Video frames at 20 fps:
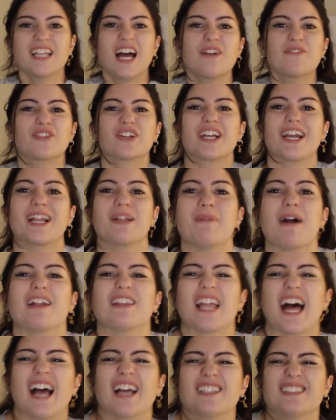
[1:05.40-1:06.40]
not forget about
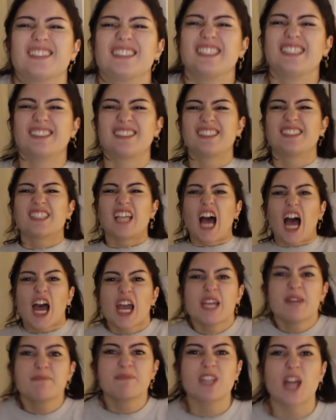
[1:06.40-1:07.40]
last season's
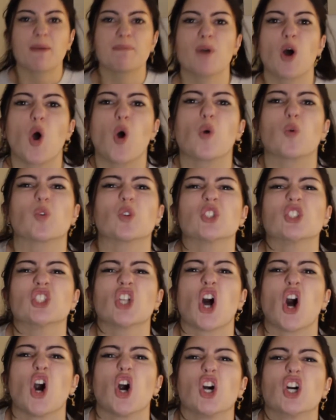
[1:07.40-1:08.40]
hyped up horn
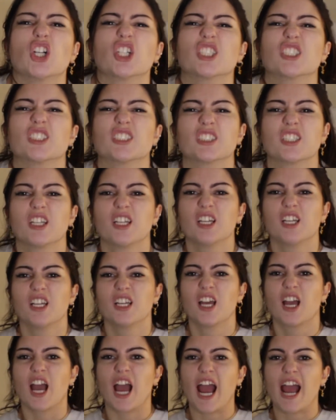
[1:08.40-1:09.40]
dogs.
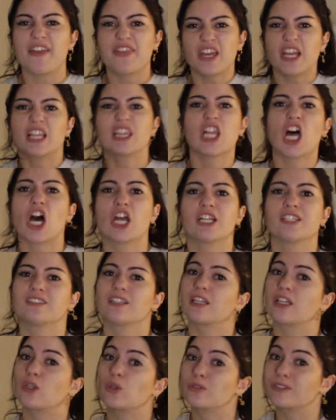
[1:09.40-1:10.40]
I think Lana's a
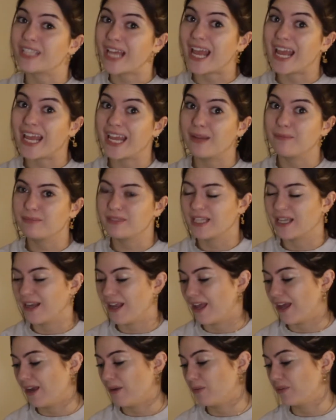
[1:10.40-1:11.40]
little tame
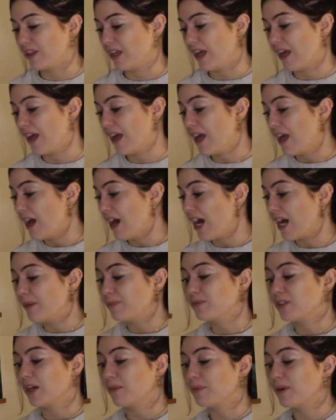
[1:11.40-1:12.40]
today with the
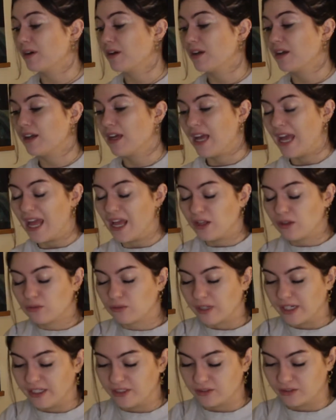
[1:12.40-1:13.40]
hyped up
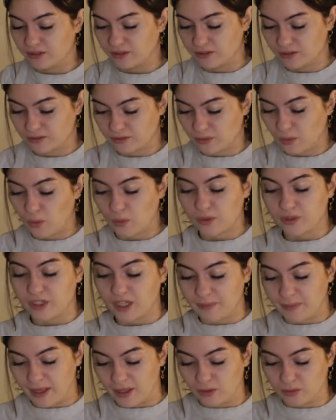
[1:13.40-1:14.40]
Hellraisers or horned
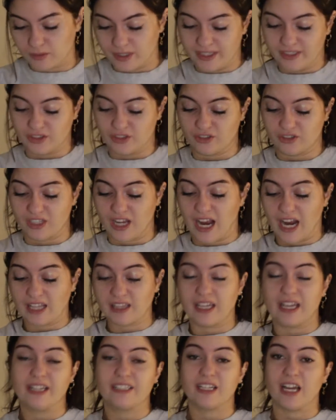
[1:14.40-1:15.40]
up Hellraisers. I
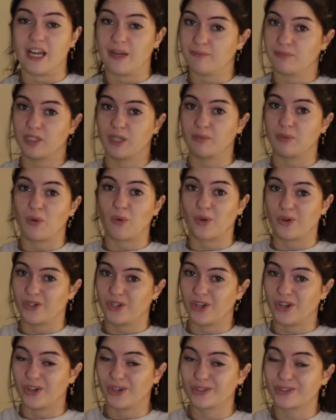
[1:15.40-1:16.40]
like hyped up horn
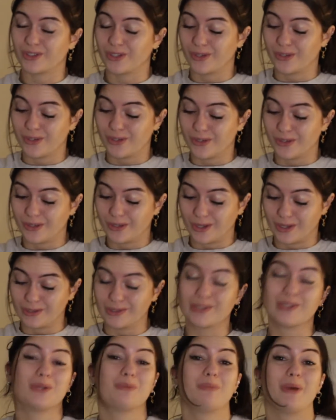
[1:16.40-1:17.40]
dogs a
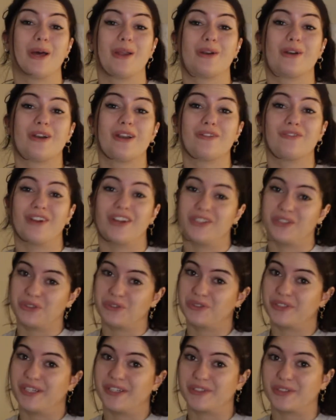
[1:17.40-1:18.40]
little better, if I do
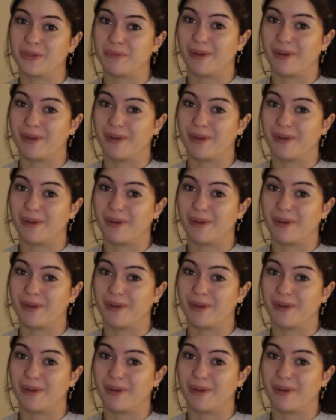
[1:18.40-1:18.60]
say so